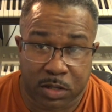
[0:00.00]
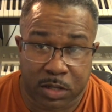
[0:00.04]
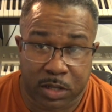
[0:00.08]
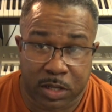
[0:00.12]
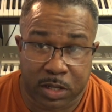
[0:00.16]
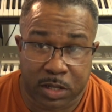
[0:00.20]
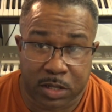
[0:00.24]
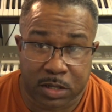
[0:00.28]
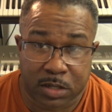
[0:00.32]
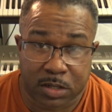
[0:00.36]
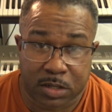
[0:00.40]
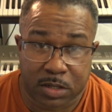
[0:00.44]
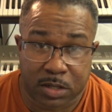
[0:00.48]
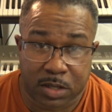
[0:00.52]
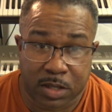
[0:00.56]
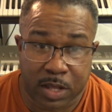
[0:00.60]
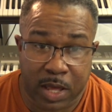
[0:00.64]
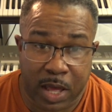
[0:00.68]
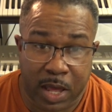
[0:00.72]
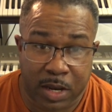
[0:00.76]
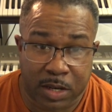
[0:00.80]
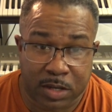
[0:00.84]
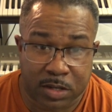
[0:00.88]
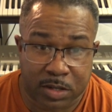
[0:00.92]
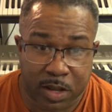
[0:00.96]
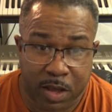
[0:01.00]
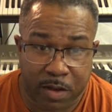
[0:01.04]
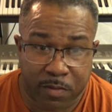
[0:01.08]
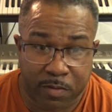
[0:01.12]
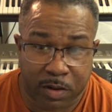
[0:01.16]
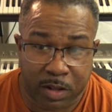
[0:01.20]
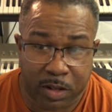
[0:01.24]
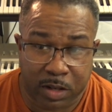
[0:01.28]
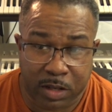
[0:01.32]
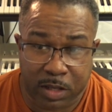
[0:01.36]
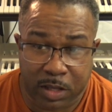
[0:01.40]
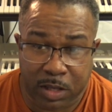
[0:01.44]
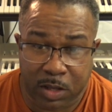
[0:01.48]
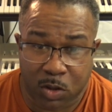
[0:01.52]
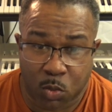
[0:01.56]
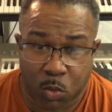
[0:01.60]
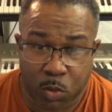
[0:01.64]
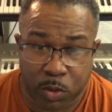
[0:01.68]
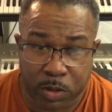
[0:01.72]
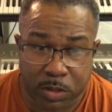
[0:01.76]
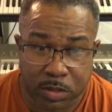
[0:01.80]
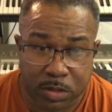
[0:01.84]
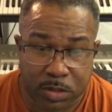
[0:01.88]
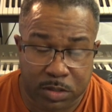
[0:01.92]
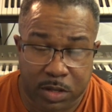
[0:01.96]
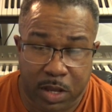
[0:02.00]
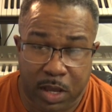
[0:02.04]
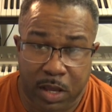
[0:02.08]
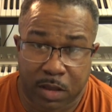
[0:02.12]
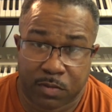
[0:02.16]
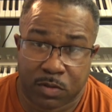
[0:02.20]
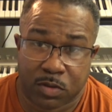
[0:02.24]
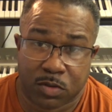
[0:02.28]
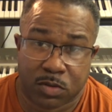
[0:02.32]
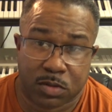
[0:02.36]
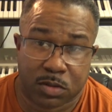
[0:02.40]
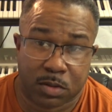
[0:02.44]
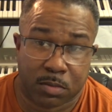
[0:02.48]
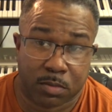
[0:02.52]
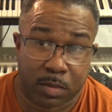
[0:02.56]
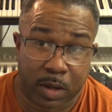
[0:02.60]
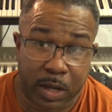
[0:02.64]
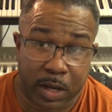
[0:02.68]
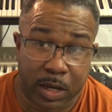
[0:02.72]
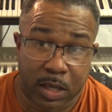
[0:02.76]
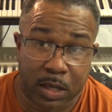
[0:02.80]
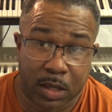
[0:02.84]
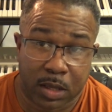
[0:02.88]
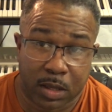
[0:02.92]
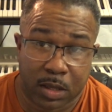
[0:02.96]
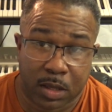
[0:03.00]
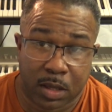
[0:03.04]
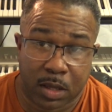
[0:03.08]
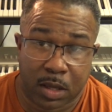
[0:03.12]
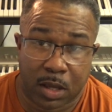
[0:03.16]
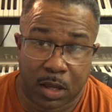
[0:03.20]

lens that is definitely going to save you some money,